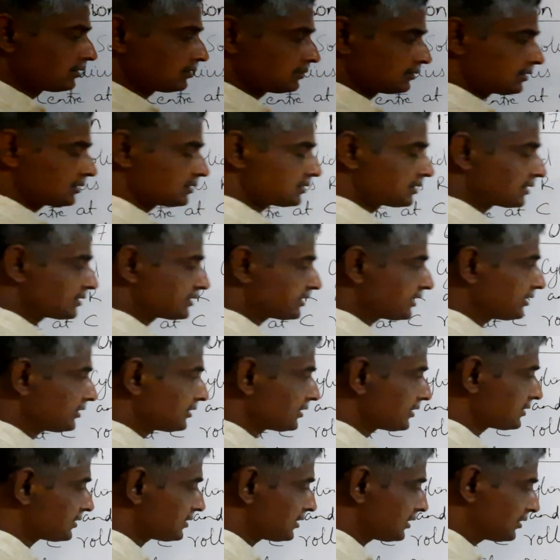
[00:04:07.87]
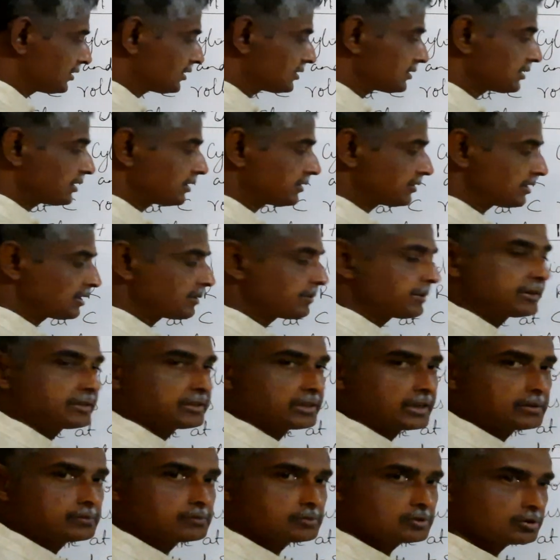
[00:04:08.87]
This is the center C. This is the drum at
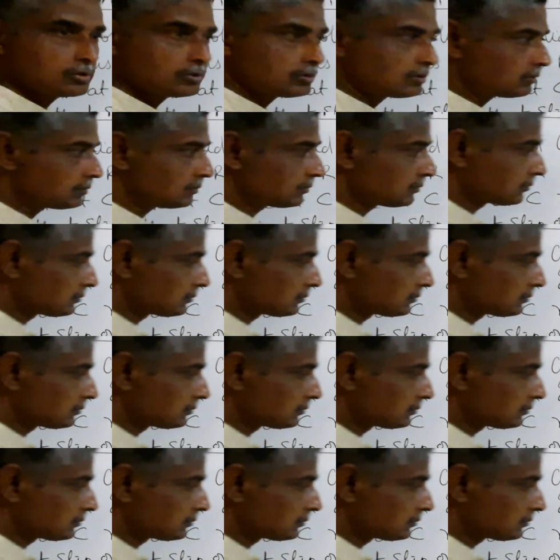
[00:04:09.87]
time 0.